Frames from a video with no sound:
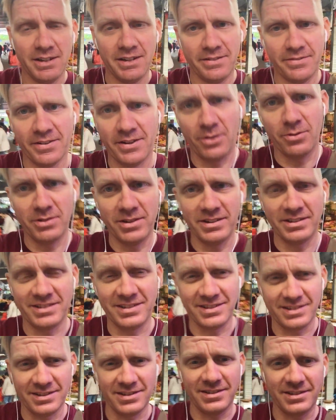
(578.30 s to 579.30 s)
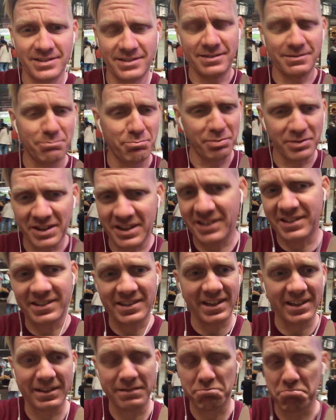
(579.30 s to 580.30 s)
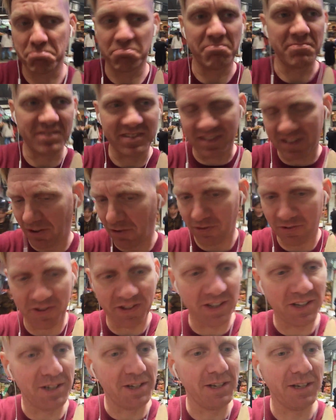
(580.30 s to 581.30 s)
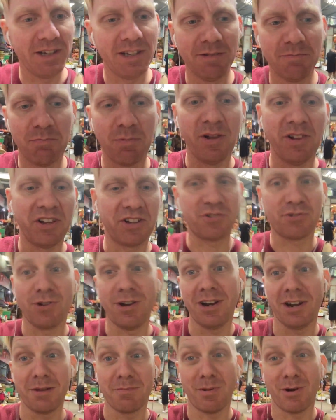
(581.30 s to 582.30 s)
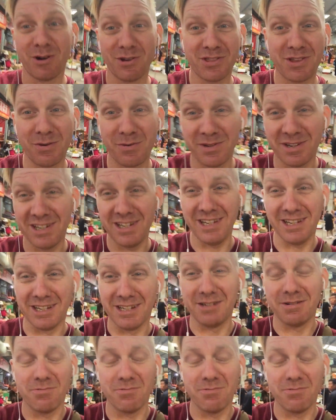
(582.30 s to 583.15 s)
he found this place that sells the electronic part that we needed.